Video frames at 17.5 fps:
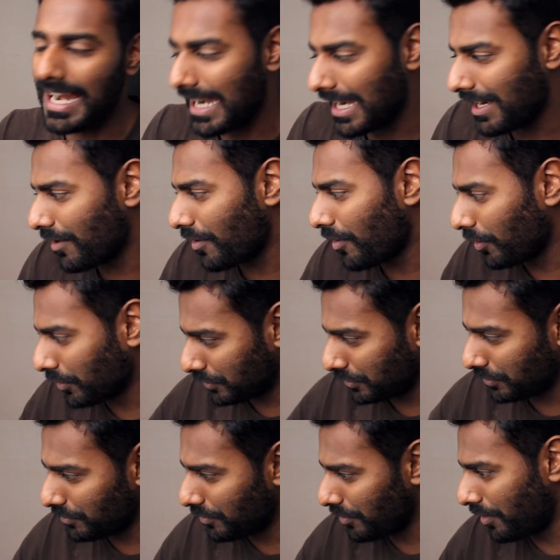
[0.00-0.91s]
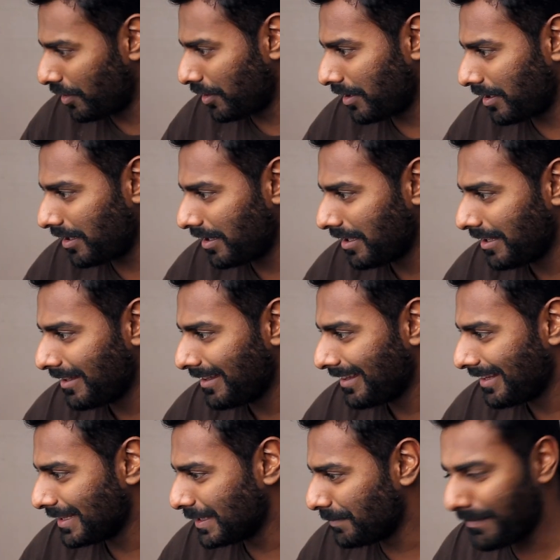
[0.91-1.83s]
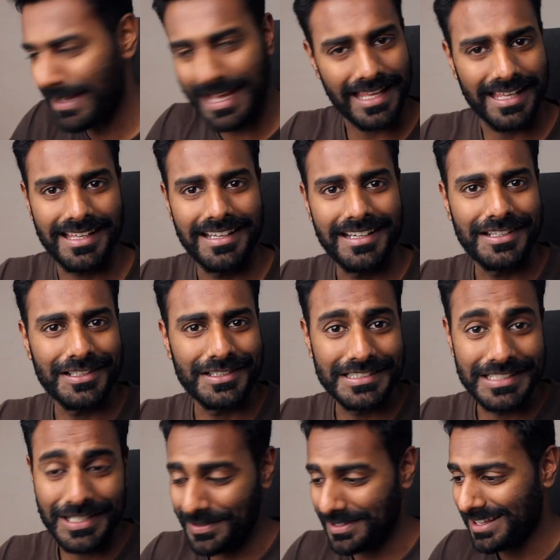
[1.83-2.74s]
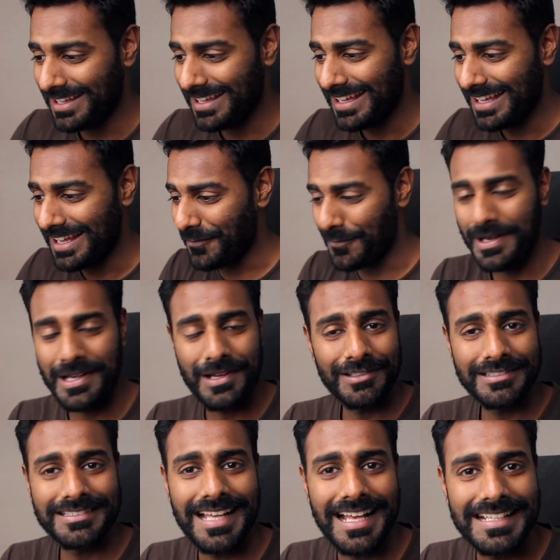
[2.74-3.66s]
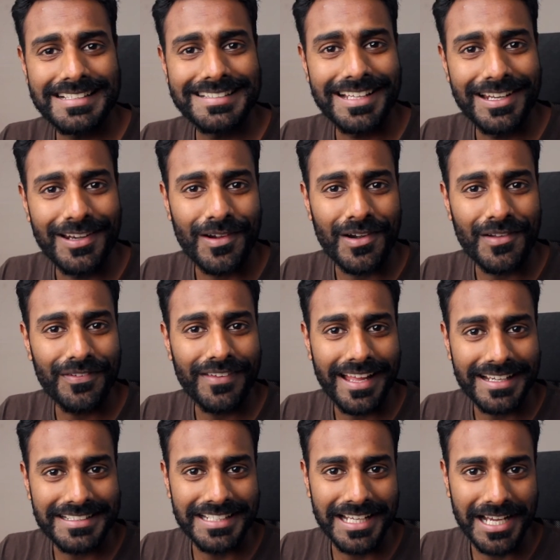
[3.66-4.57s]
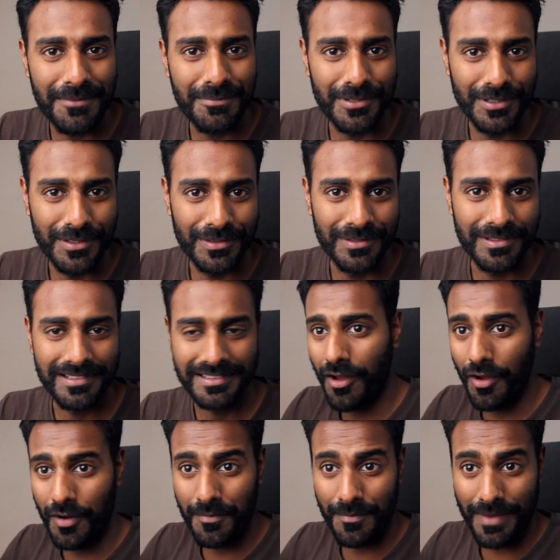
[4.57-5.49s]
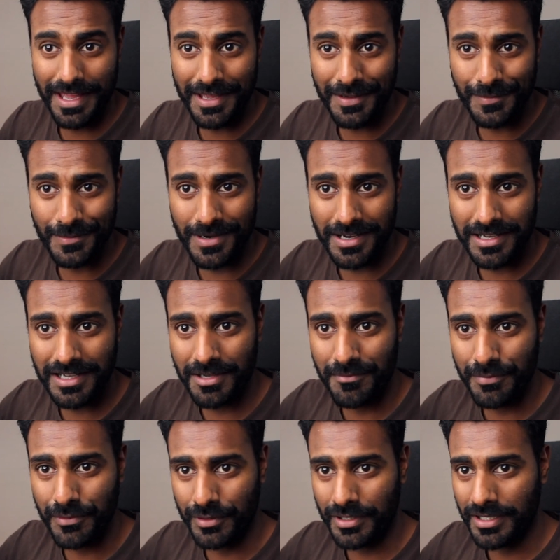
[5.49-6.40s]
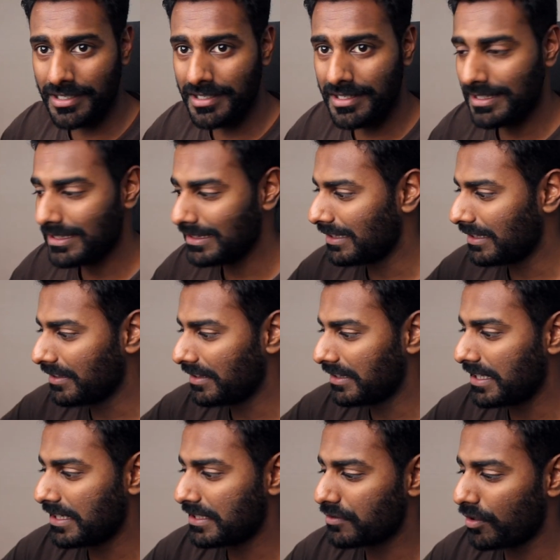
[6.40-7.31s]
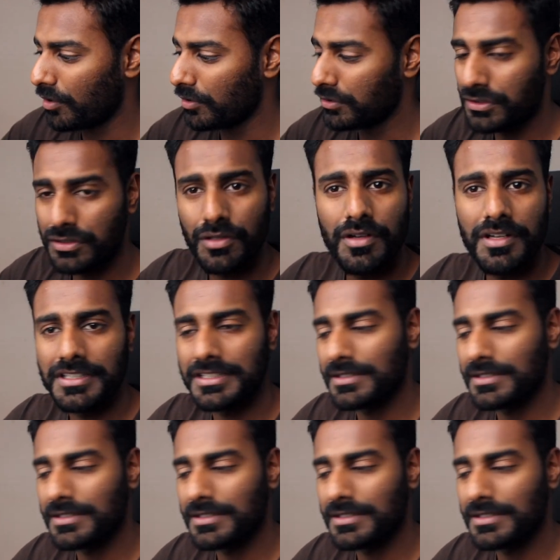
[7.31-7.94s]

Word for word: and also on the Mac, turns out. Windows has a lot of catching up to do. On my work computer, there is also a